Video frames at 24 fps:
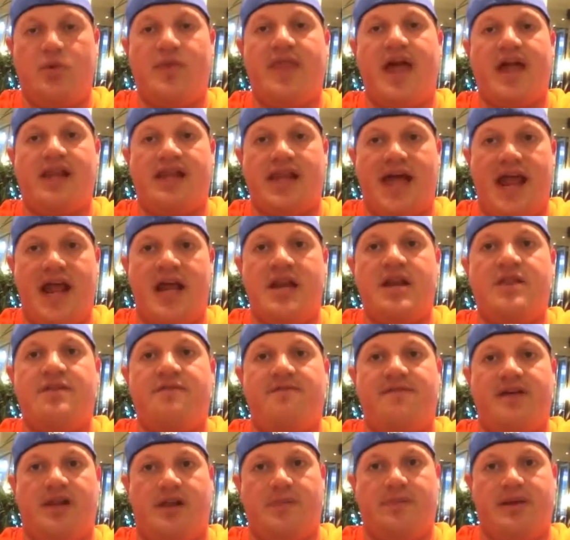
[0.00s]
When they land in
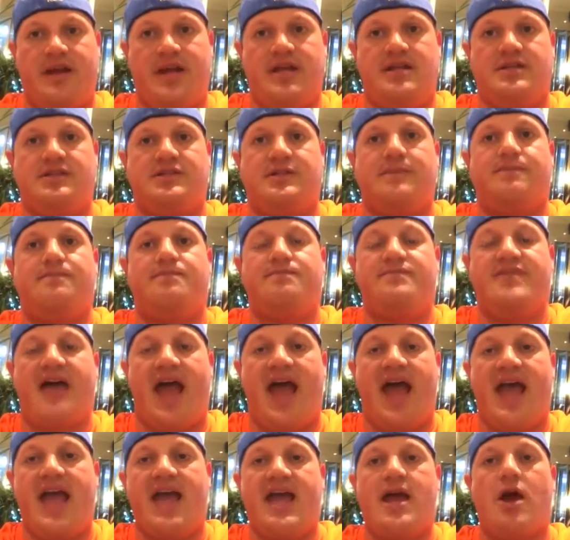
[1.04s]
the Philippines,
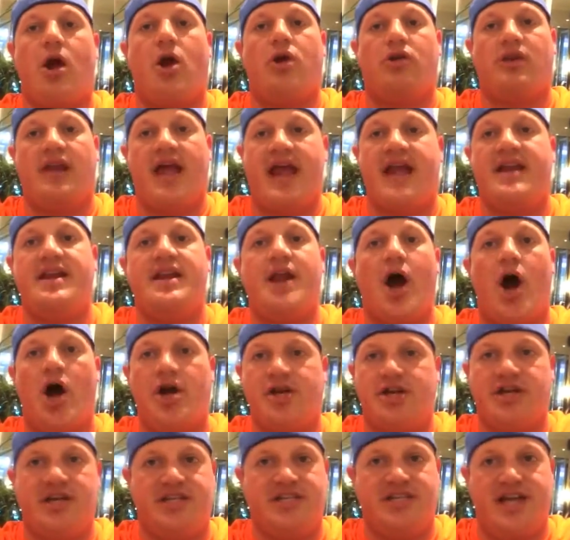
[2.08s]
they are landed
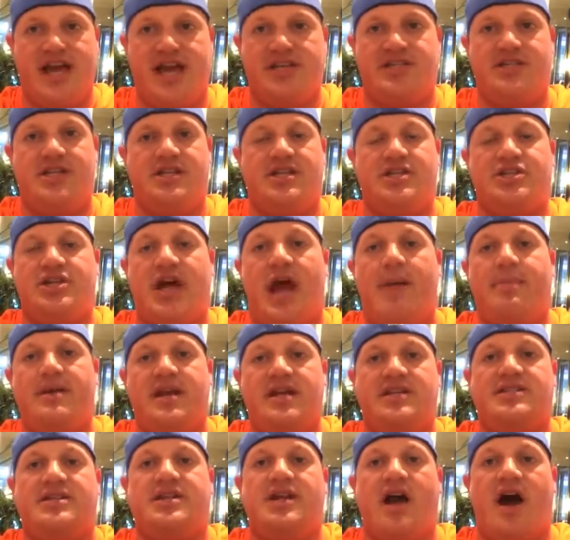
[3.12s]
uncontested. The
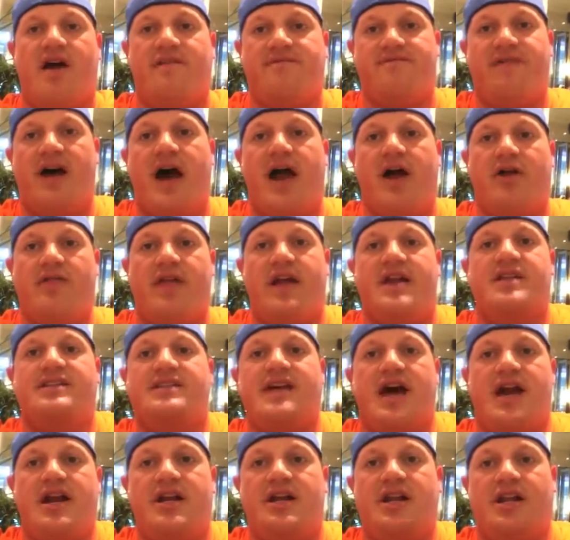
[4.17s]
Japanese did not fire. They
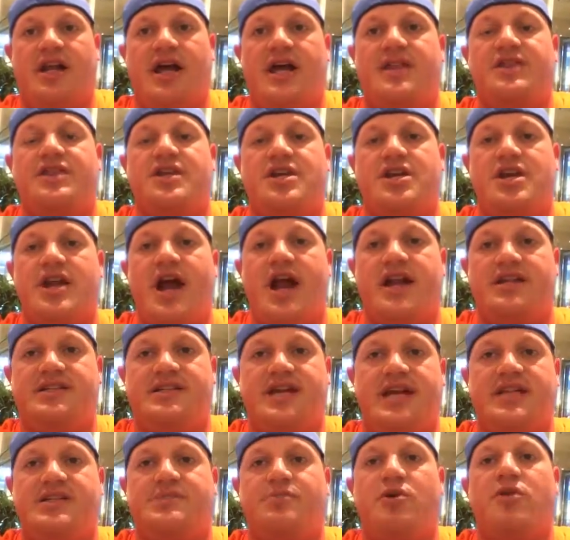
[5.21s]
decided to let the United
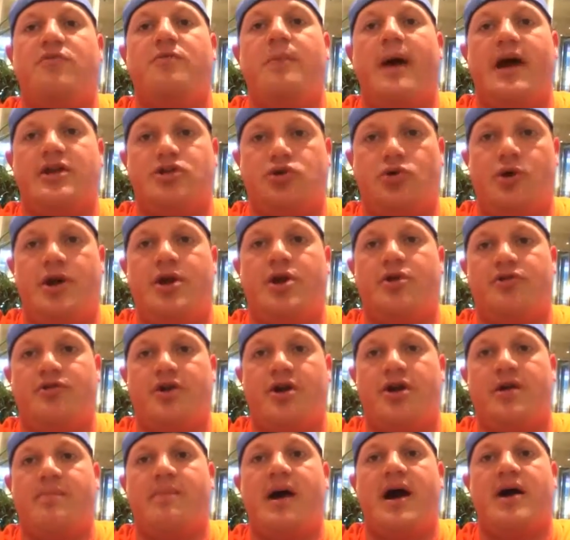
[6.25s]
States move about 20 or
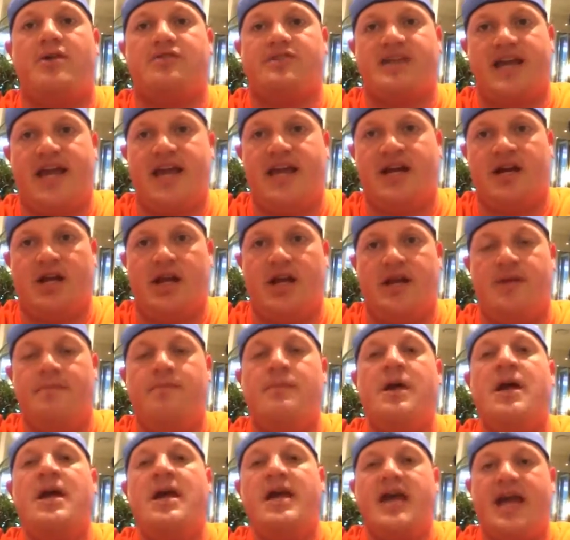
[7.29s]
30 miles inland
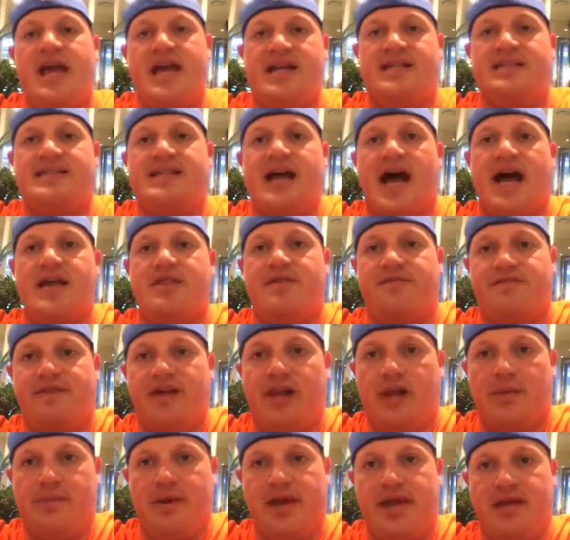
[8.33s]
inside the
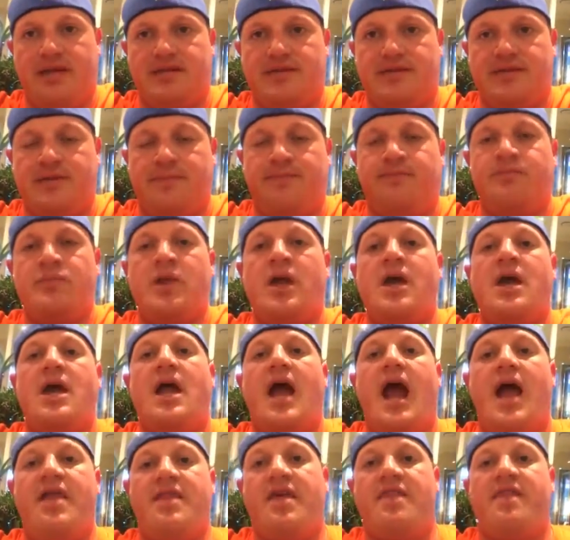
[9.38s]
Philippines.
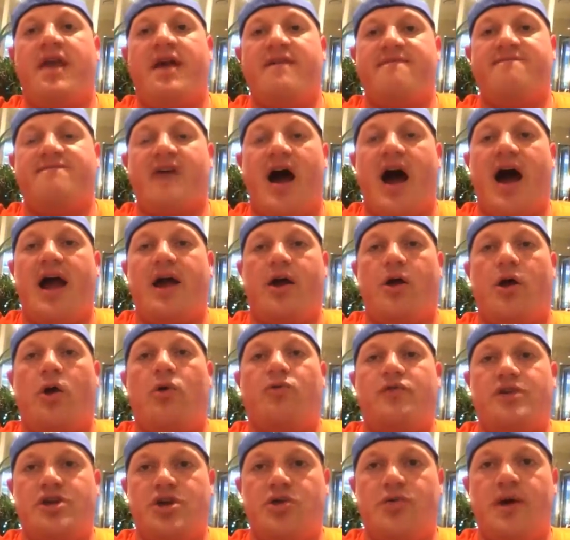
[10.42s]
And then they fire
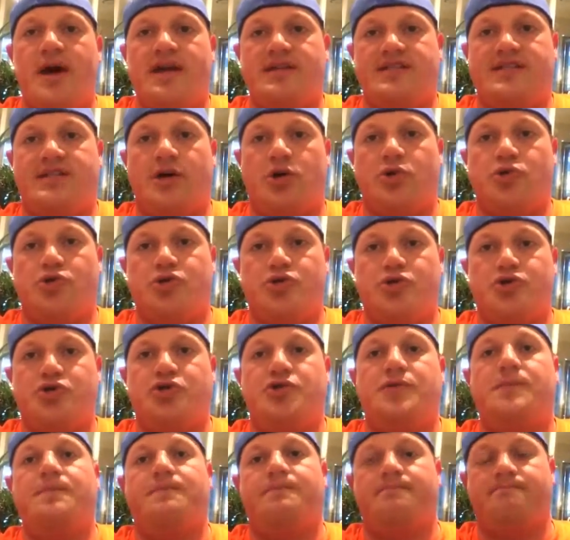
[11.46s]
on the U.S.
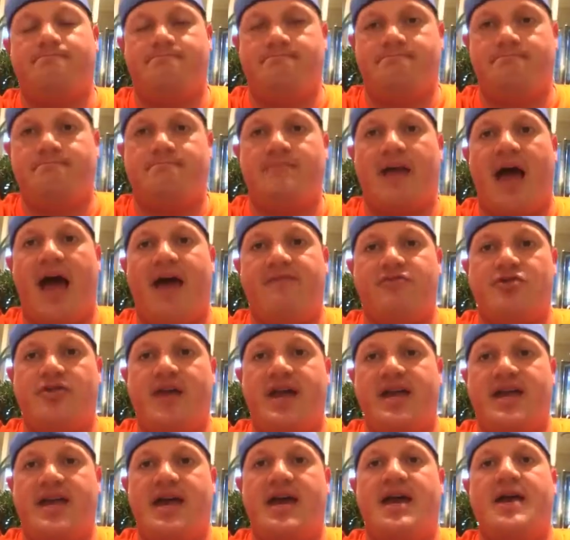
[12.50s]
soldiers after
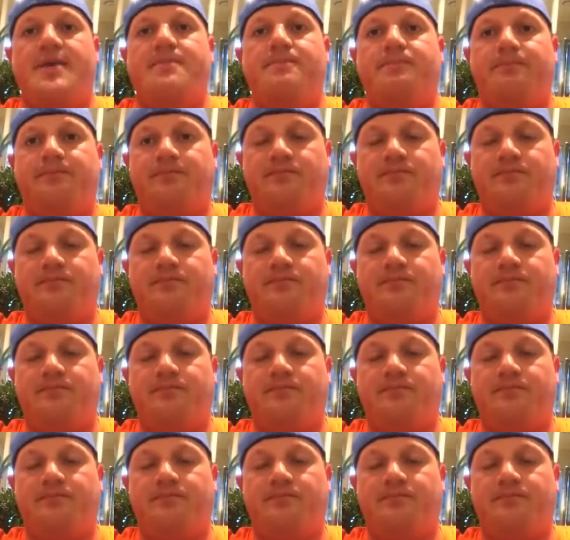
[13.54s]
they get